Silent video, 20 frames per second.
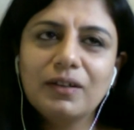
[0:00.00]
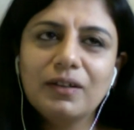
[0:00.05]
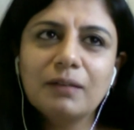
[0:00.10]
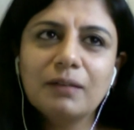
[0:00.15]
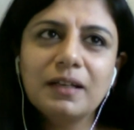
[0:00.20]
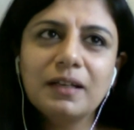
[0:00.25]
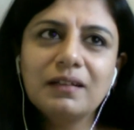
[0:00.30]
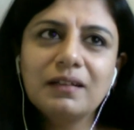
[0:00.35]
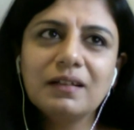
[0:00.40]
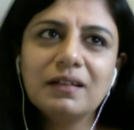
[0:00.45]
I
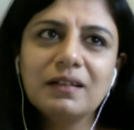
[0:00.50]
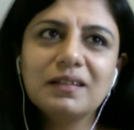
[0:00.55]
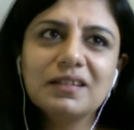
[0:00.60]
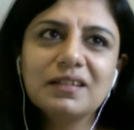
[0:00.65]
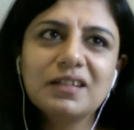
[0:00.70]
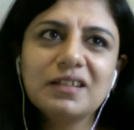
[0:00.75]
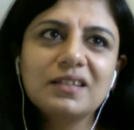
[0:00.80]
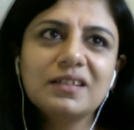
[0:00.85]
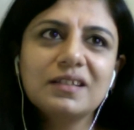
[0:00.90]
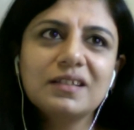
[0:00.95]
mean, the
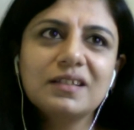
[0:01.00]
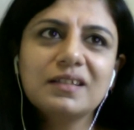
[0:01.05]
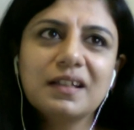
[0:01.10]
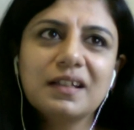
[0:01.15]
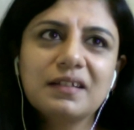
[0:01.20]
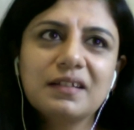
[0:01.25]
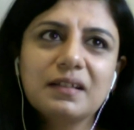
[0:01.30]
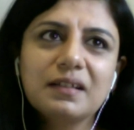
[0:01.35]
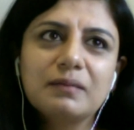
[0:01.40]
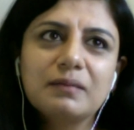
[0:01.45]
Justice
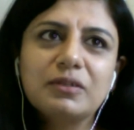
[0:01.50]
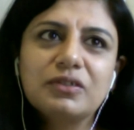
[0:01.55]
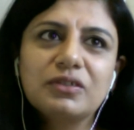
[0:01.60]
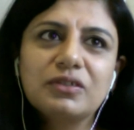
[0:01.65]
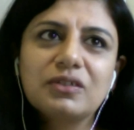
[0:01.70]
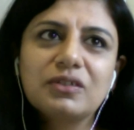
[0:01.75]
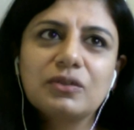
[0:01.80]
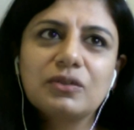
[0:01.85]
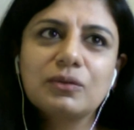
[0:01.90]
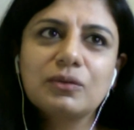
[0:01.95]
Hegde
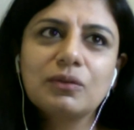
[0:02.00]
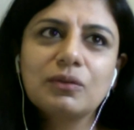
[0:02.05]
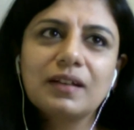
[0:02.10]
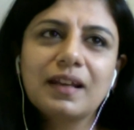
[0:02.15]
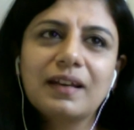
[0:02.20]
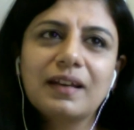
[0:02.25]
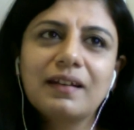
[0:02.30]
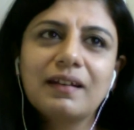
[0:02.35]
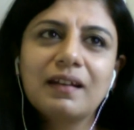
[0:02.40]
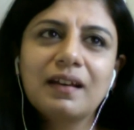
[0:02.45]
Commission ruled
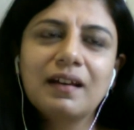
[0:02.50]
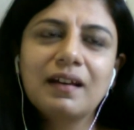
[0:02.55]
that